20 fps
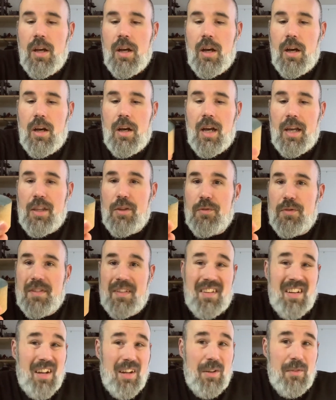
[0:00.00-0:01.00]
I use a
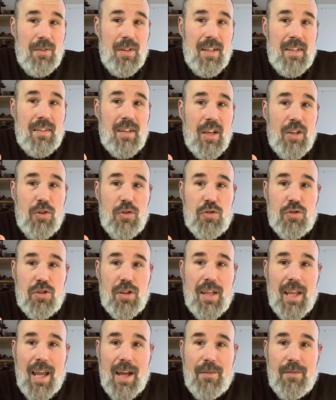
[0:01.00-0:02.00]
ton of these. I
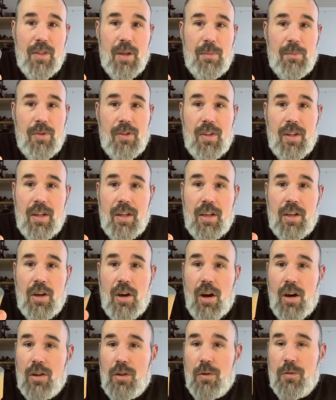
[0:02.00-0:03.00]
usually have them sitting
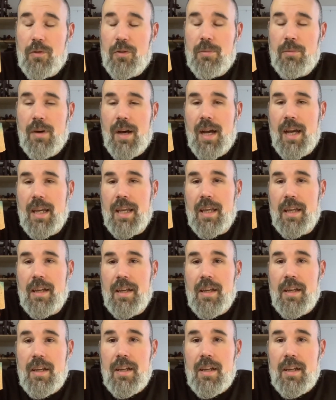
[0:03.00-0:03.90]
all over my